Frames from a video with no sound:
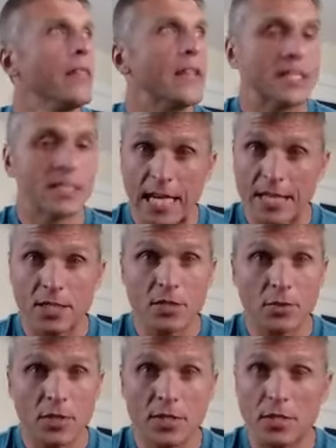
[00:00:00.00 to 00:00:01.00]
The
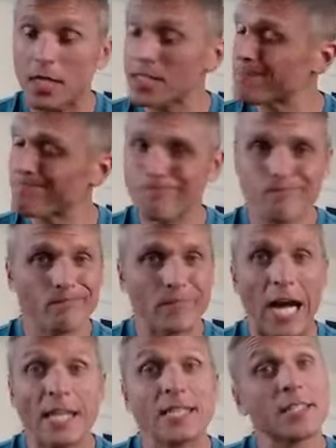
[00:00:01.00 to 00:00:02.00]
statutory trusts,
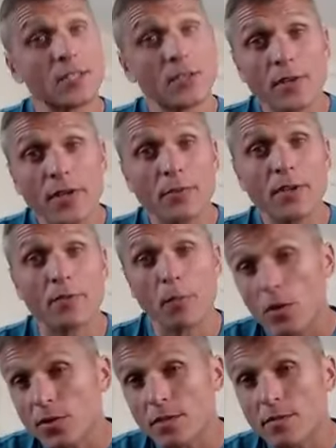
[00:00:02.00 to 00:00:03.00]
I disagree with
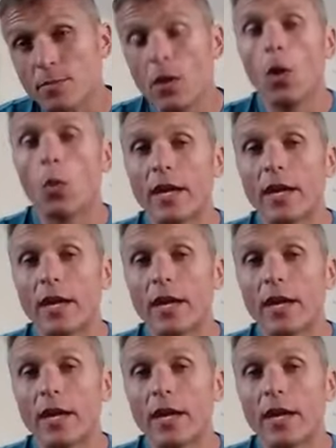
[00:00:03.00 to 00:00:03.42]
most of them.